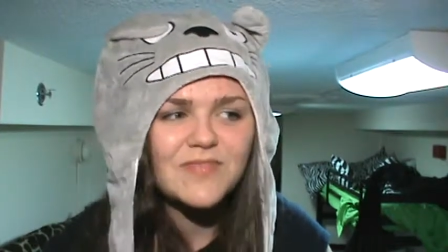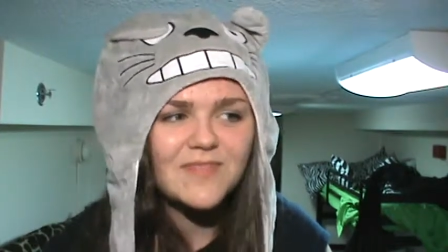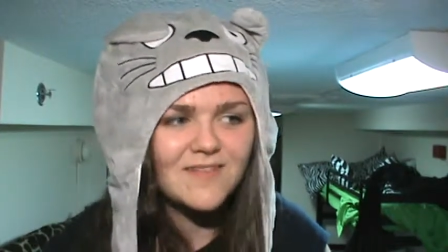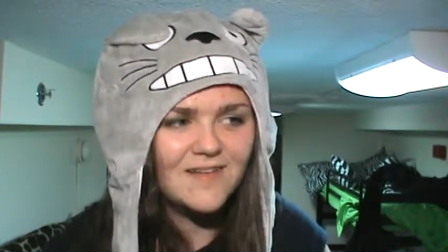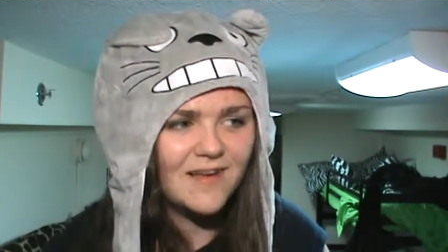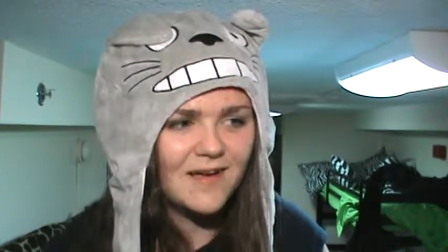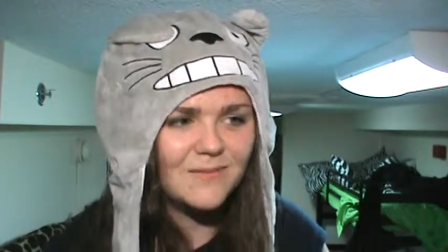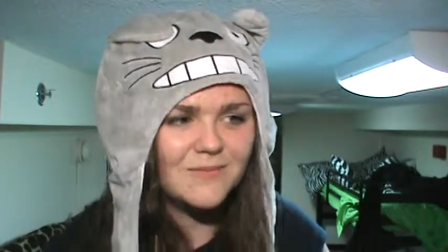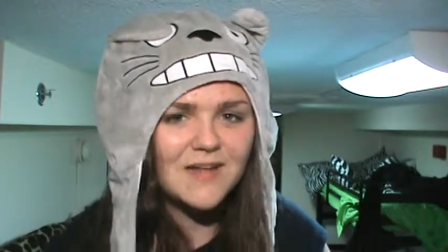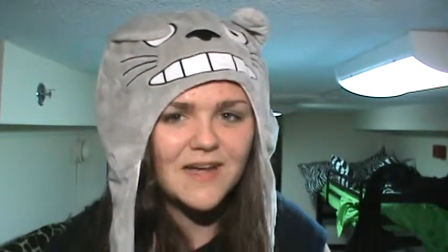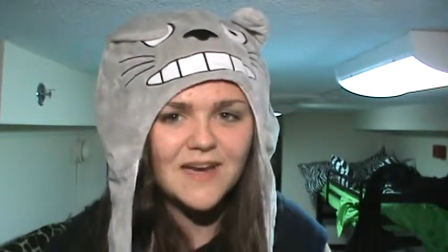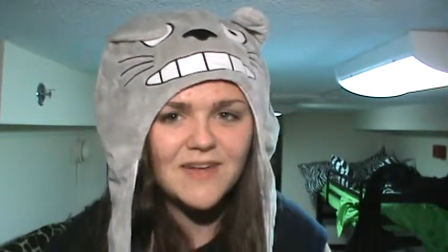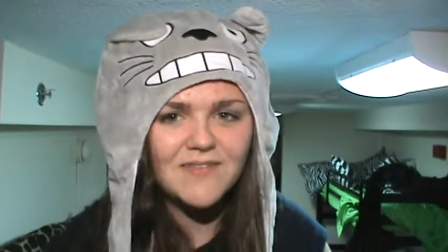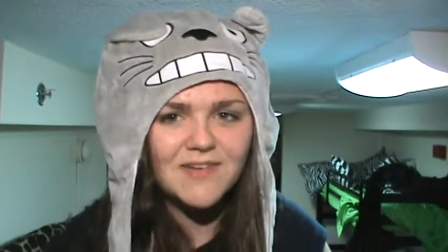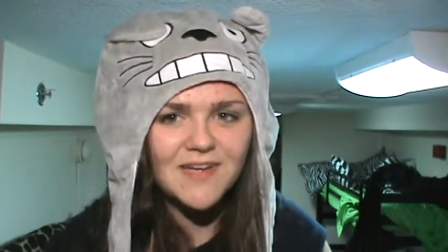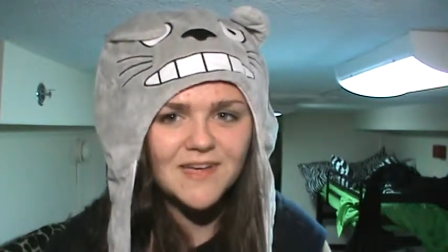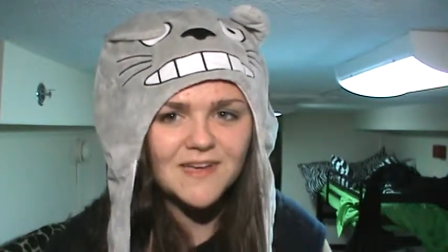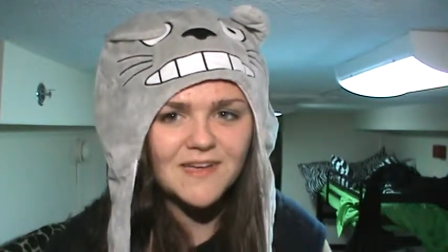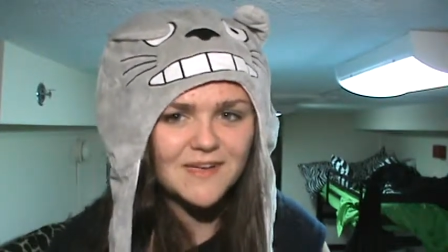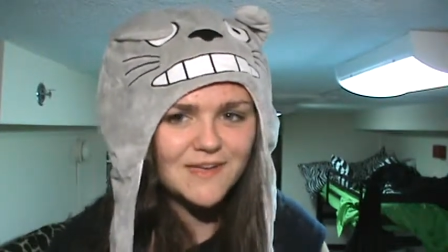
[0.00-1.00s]
Like I'm not
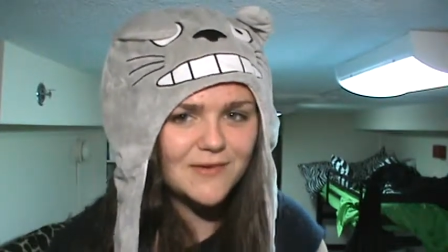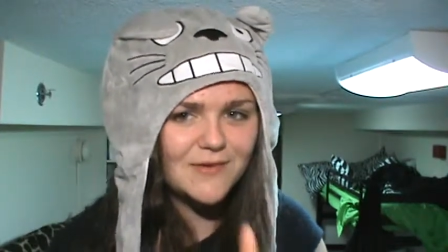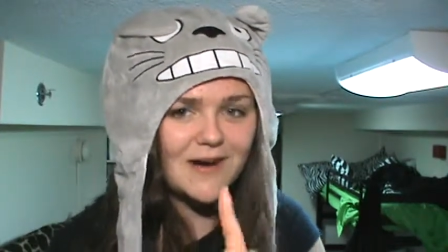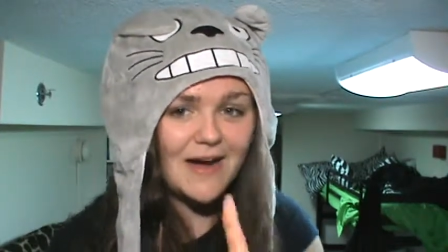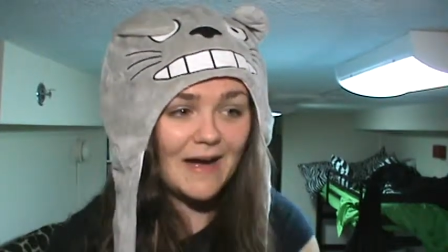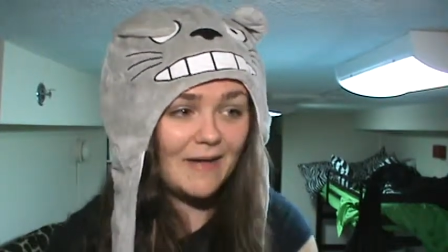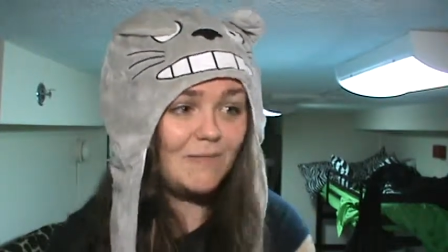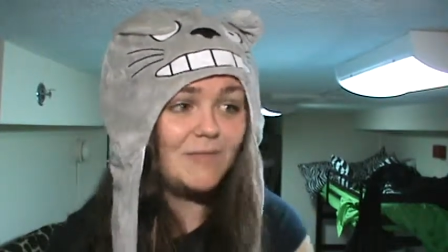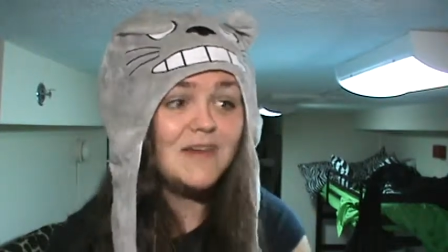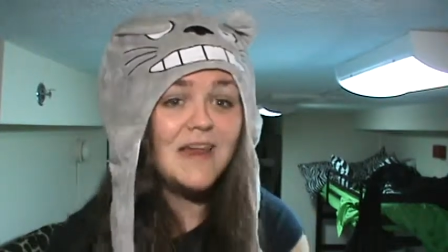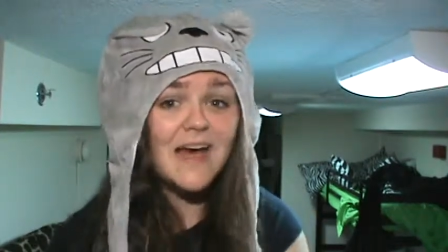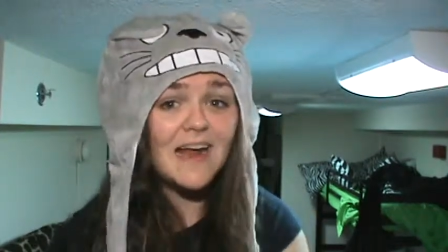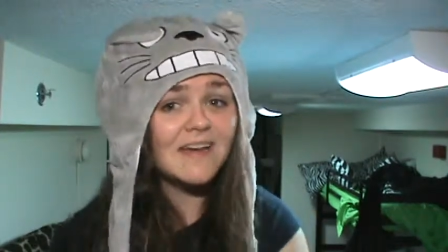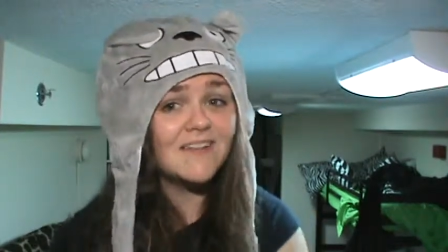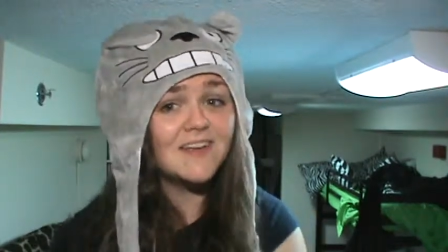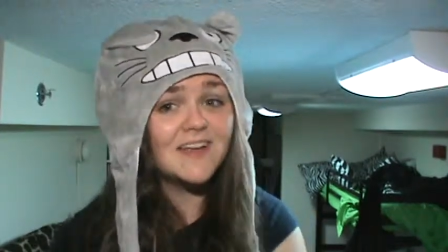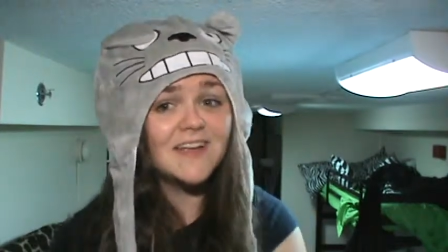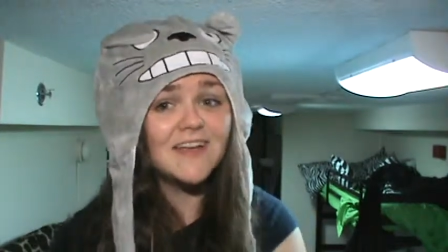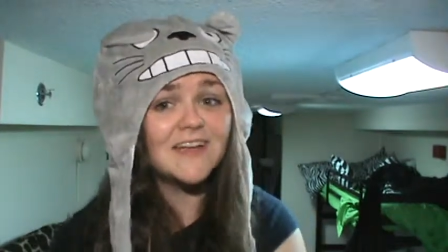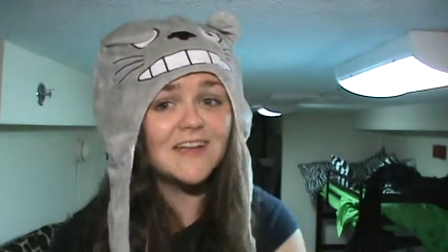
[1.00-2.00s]
even kidding you. I'm not
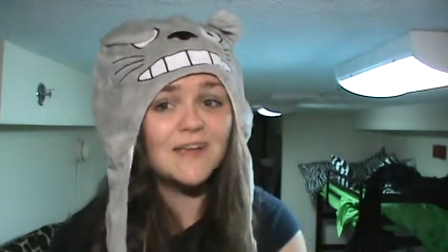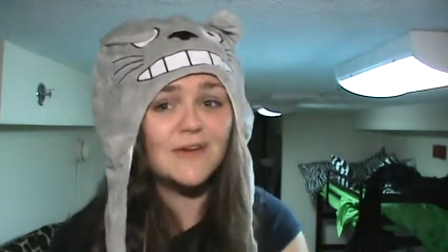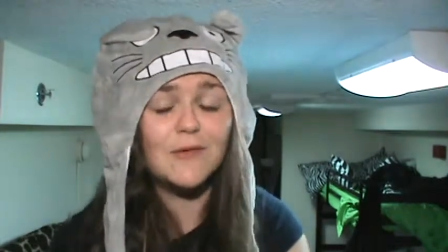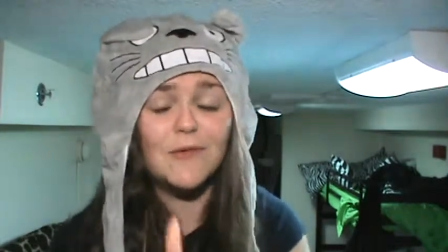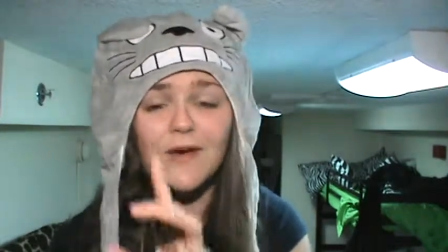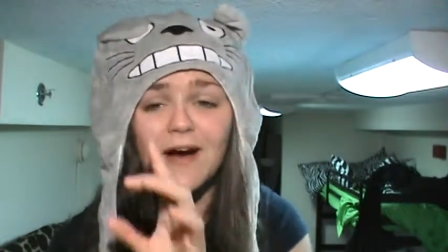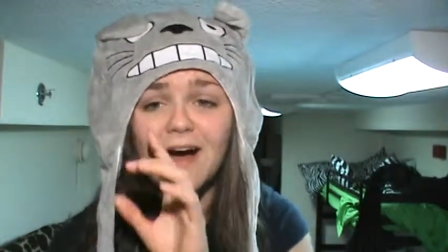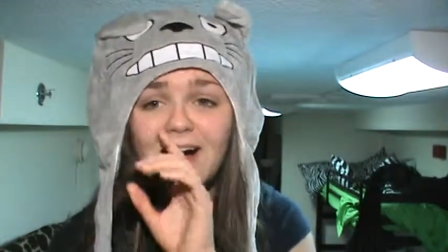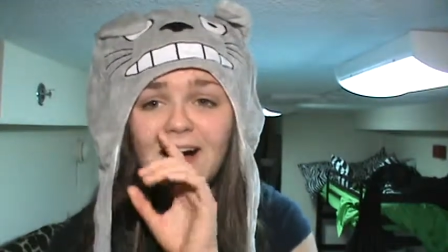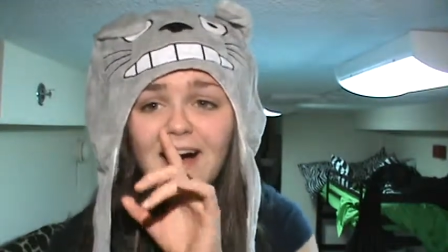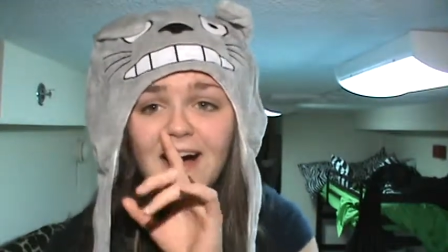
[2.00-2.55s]
even kidding you.